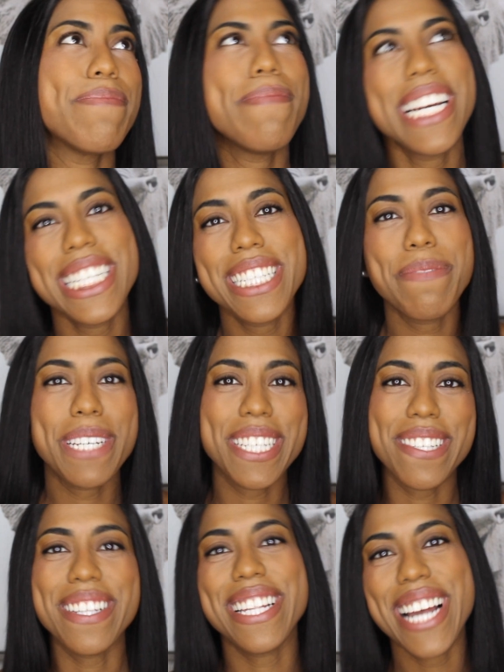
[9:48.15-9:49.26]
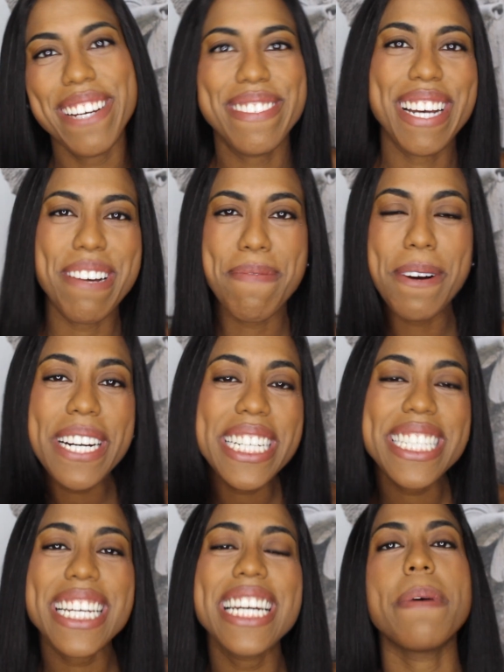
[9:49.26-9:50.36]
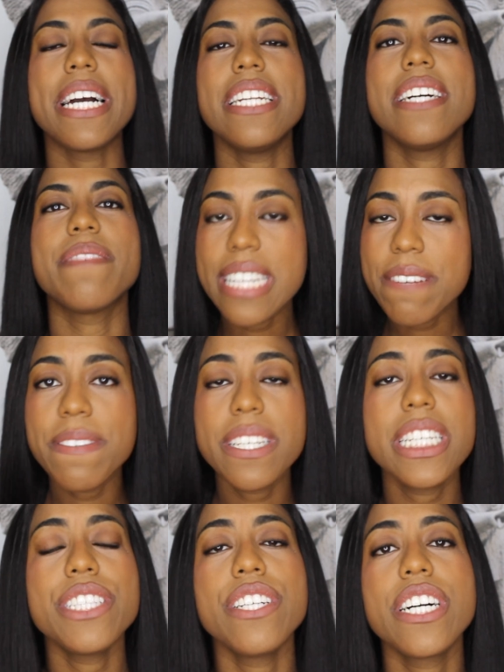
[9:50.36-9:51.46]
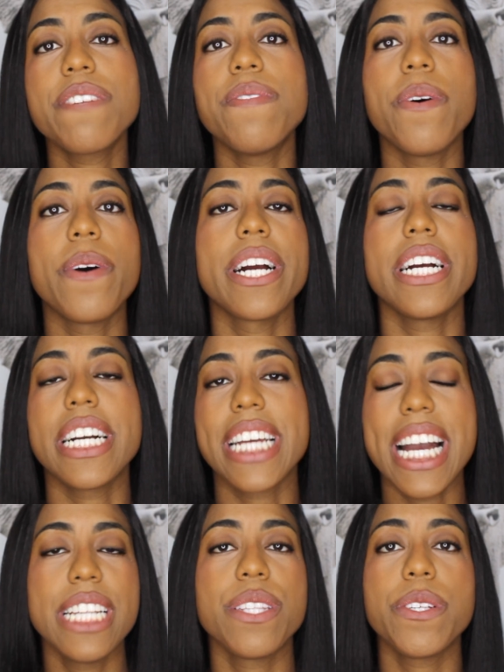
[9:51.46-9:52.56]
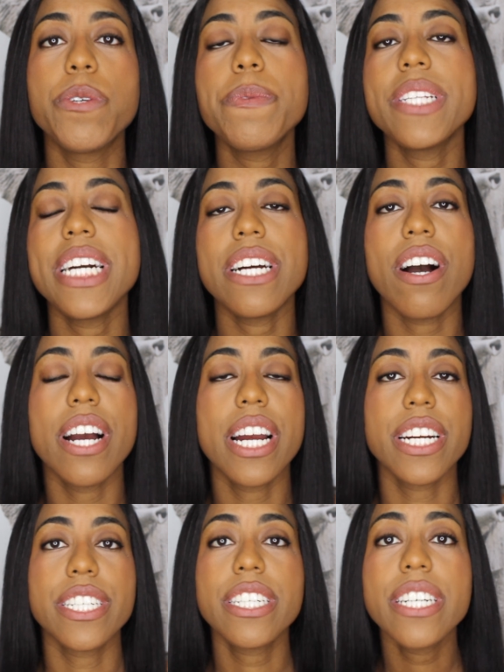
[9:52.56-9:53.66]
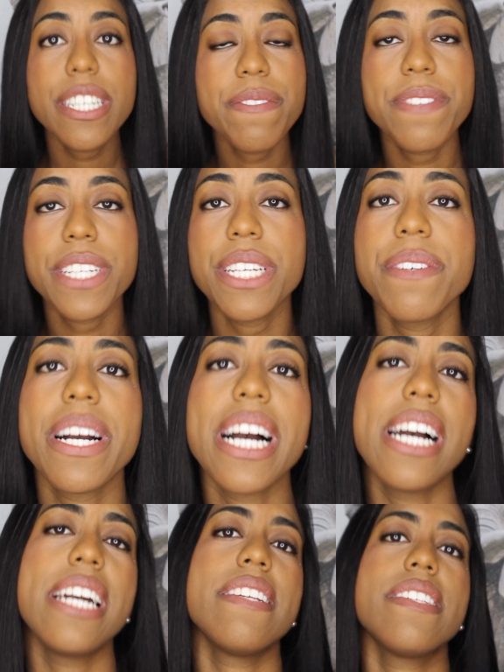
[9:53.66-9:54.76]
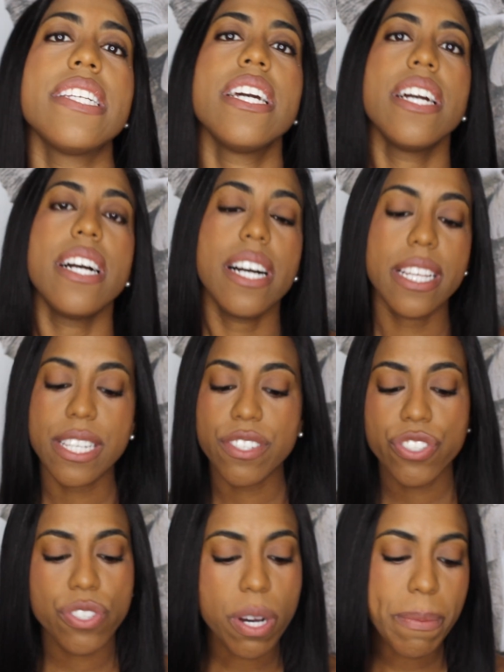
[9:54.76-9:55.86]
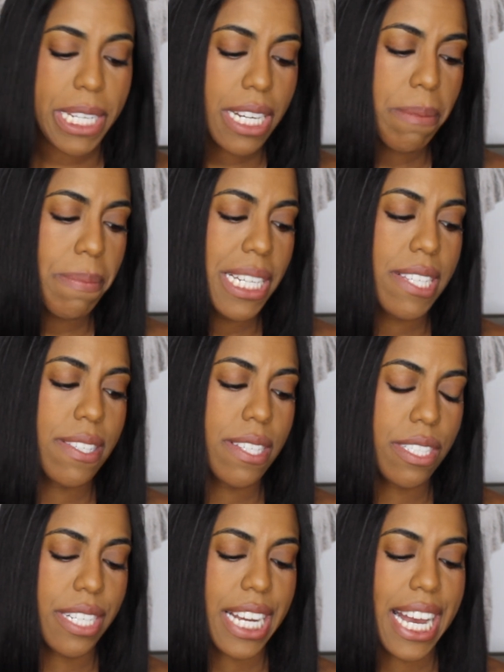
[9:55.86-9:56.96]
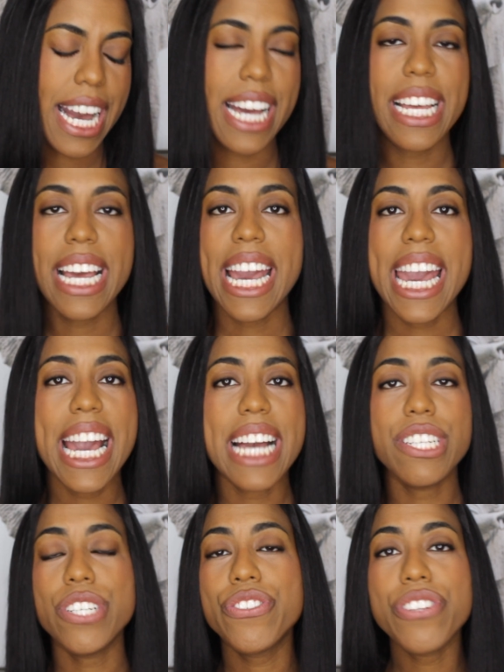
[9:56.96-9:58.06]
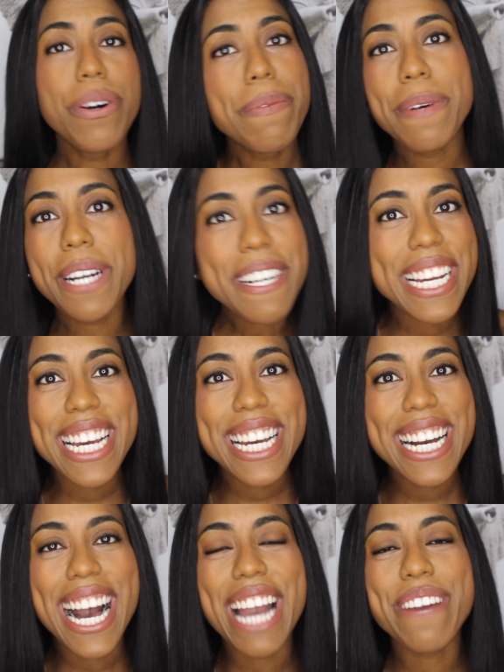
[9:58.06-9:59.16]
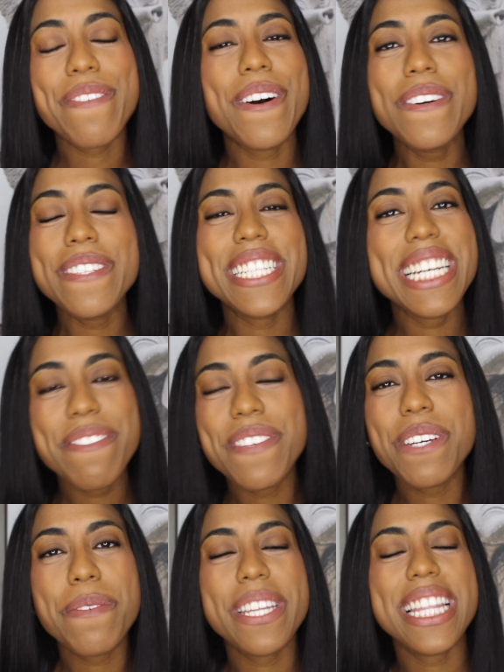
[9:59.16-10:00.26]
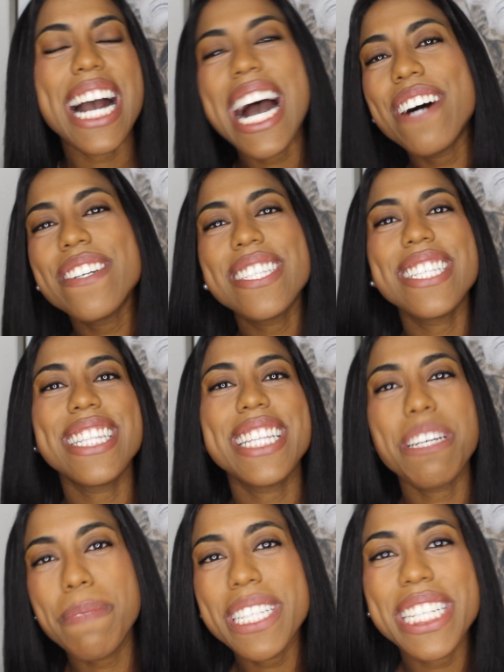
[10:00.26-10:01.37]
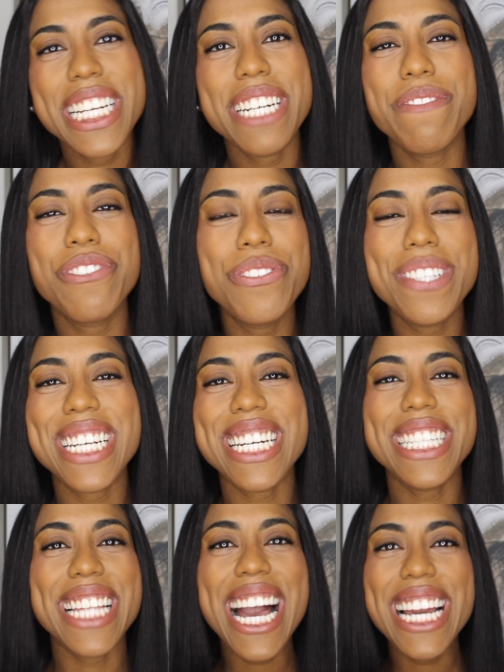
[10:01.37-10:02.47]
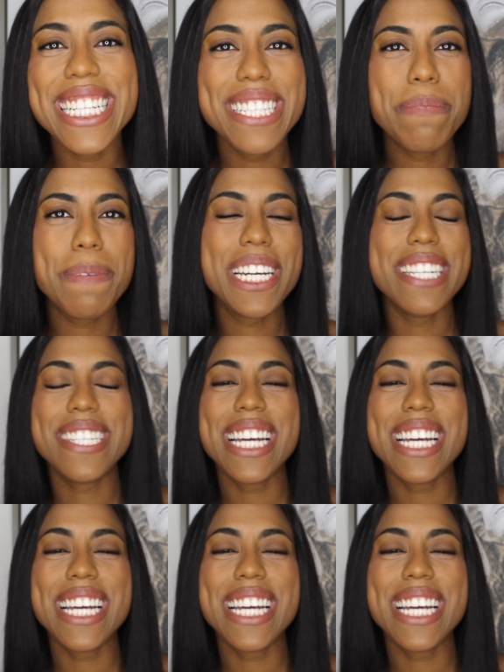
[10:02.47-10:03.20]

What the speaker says: mainly because of the lifetime warranty. But definitely look for, again, loupes that are good for you guys. There's so many companies to look at, and don't worry, I won't leave you without the ability of choosing a light, because